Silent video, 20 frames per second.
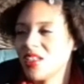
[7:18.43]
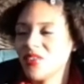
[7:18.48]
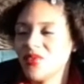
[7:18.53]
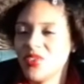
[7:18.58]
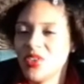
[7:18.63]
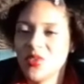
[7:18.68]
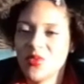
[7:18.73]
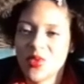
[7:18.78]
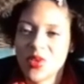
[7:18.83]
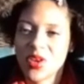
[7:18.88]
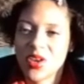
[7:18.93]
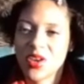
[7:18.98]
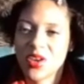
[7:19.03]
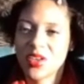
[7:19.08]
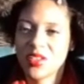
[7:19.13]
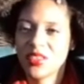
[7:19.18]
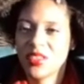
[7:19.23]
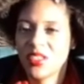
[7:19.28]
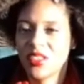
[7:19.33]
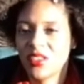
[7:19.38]
If you
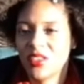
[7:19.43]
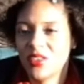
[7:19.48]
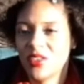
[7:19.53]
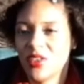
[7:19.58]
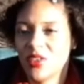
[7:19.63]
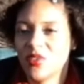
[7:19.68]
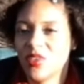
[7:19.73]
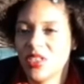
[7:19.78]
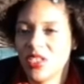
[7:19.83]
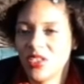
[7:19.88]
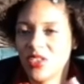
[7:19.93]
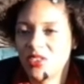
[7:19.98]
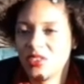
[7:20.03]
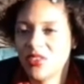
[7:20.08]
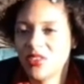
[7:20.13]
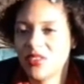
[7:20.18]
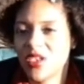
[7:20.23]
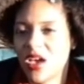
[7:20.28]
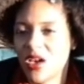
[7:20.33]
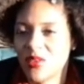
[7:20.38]
weren't, then, you know, we let you
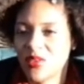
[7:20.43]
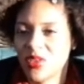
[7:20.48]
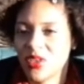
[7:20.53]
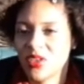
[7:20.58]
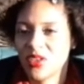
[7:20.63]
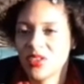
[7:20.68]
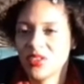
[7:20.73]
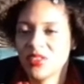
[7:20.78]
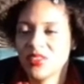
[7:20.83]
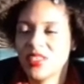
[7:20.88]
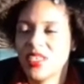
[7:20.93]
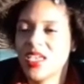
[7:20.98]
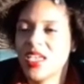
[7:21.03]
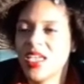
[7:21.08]
use ours.